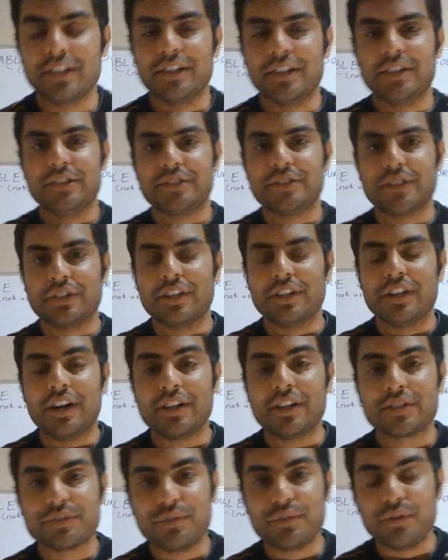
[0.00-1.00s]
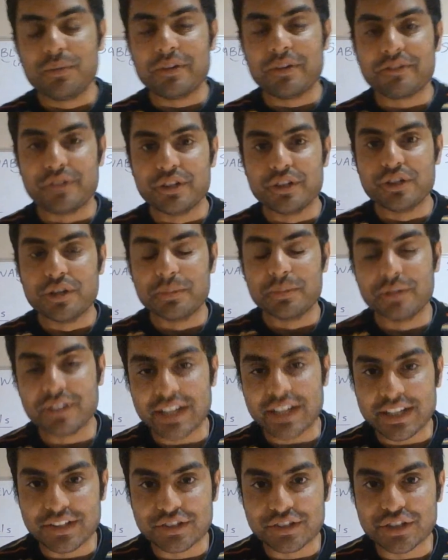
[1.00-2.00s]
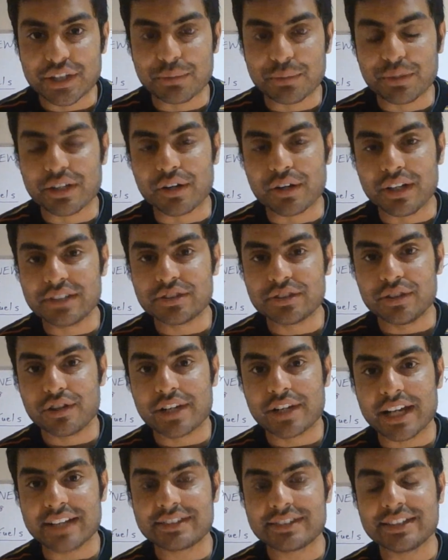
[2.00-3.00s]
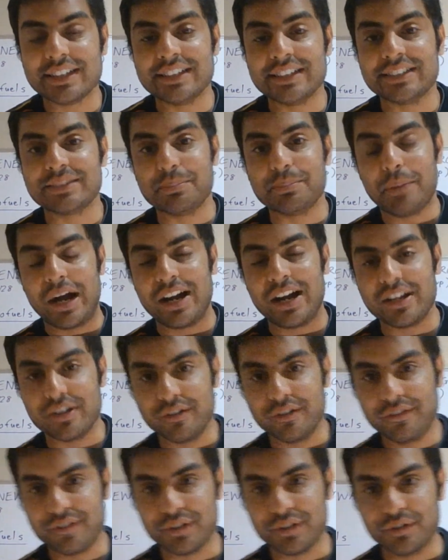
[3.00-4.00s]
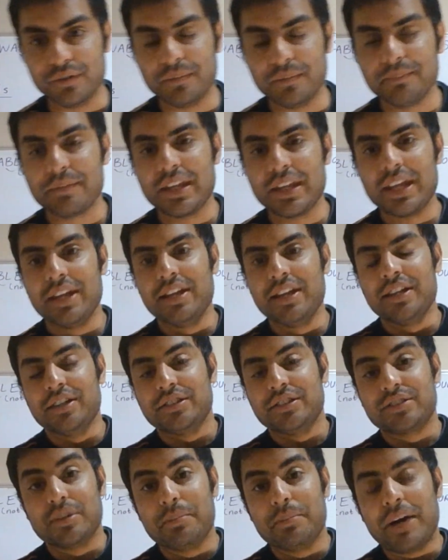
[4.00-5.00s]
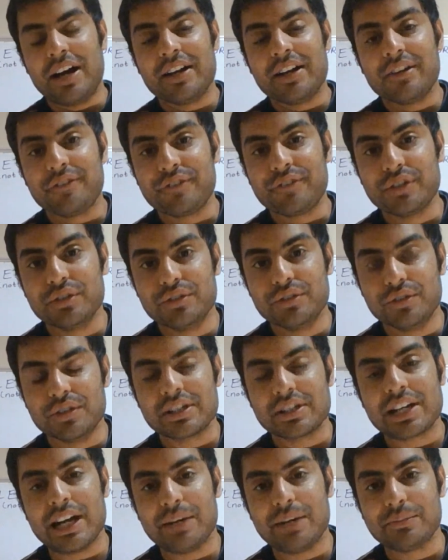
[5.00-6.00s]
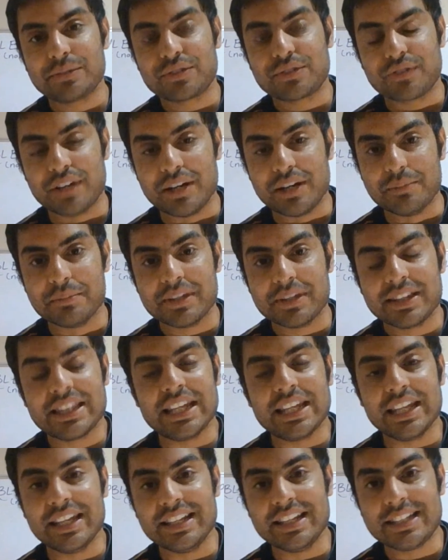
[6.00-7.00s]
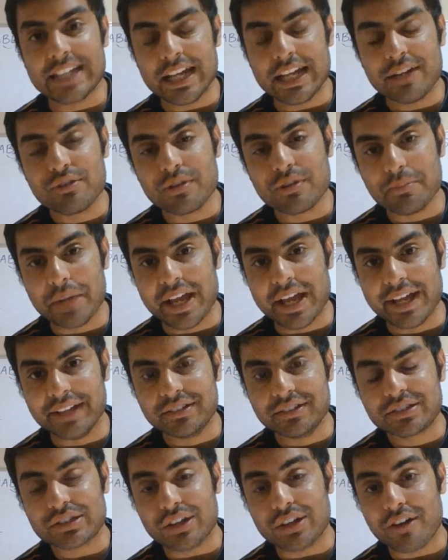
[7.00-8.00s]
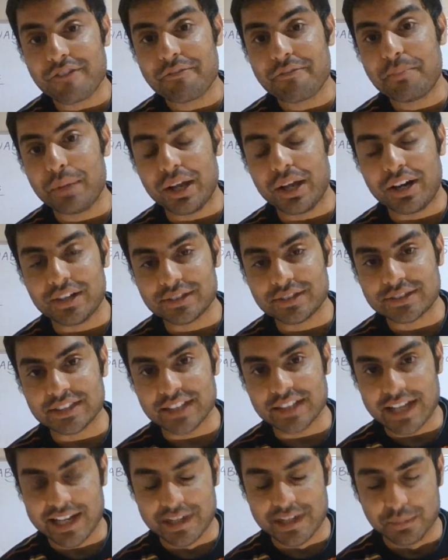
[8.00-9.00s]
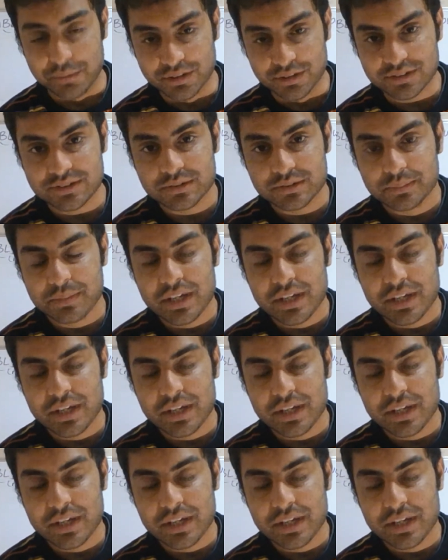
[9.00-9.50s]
So the last form of renewable energy we're going to look at is biofuel. So biofuel comes from the dead remains of plants and animals.